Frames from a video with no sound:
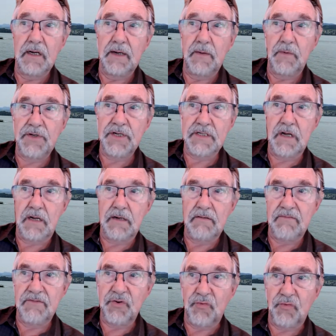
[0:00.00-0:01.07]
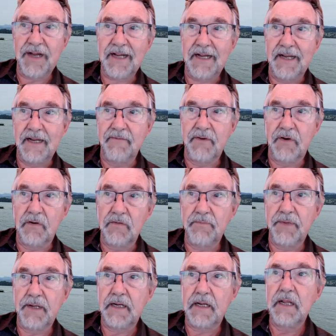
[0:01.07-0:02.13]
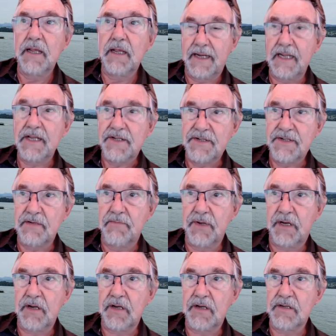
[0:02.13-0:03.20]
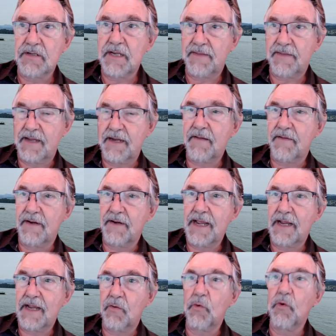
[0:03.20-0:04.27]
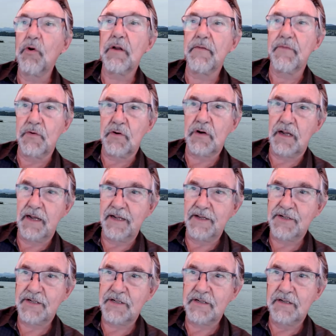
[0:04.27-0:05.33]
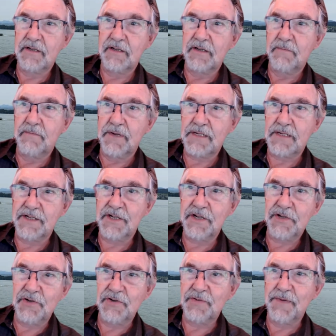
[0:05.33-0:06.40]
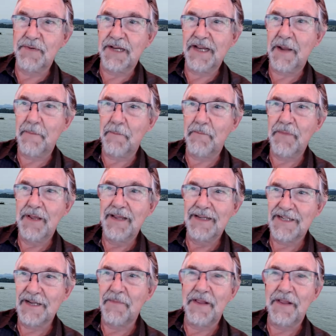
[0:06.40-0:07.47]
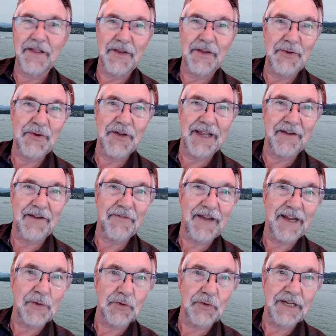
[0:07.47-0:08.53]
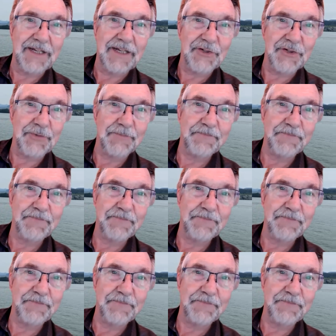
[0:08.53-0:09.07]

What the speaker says: which is not directly involved, but it is, because at the end of the day, all of your clients' business issues become something that you can affect or touch.